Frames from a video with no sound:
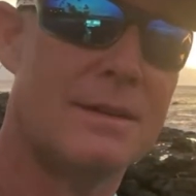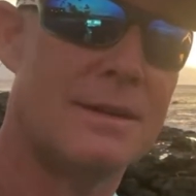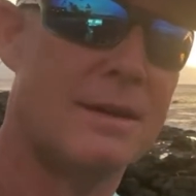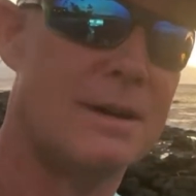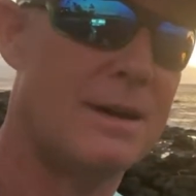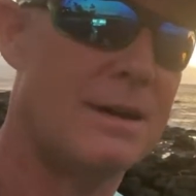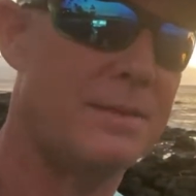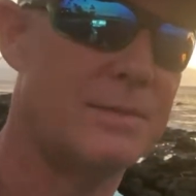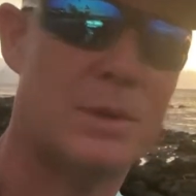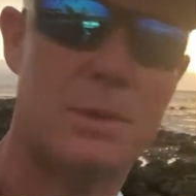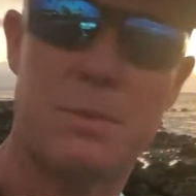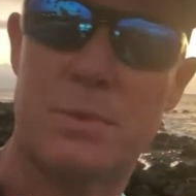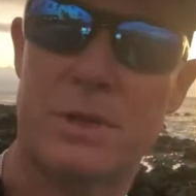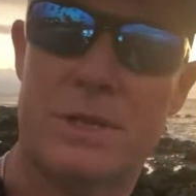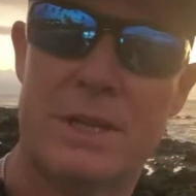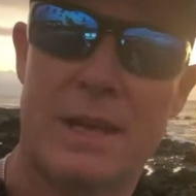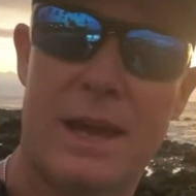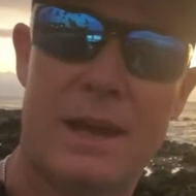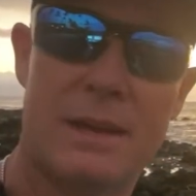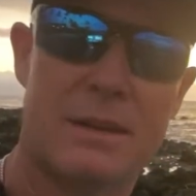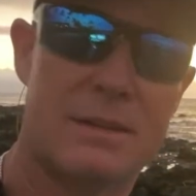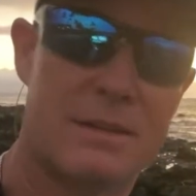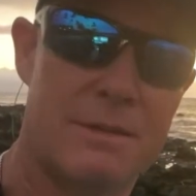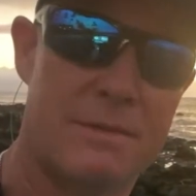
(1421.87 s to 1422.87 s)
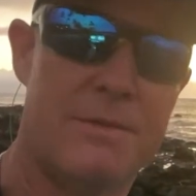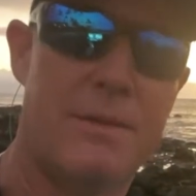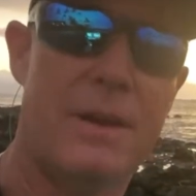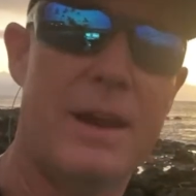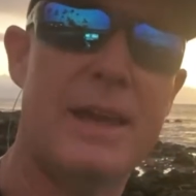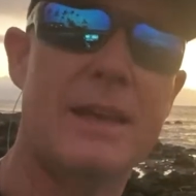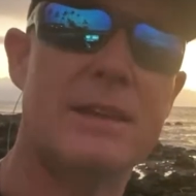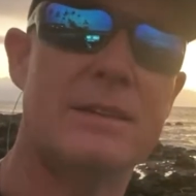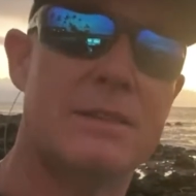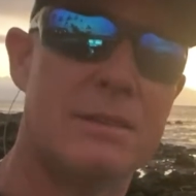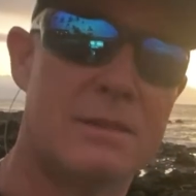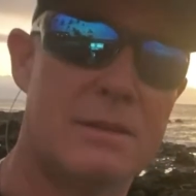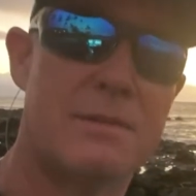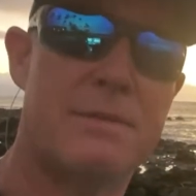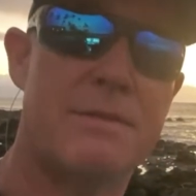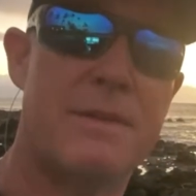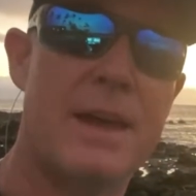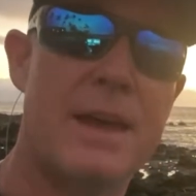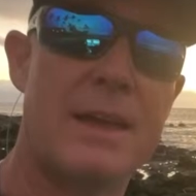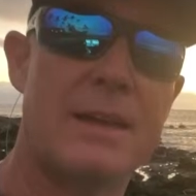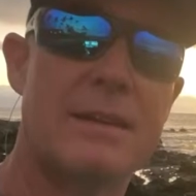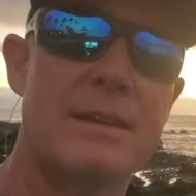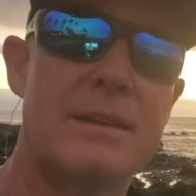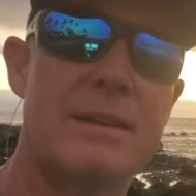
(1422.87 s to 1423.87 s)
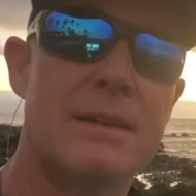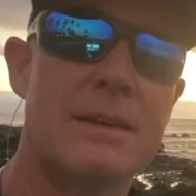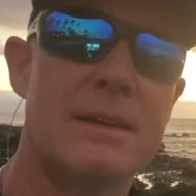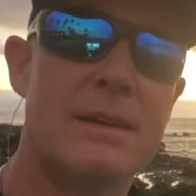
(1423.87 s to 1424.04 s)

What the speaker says: to protect, to fight, to defend.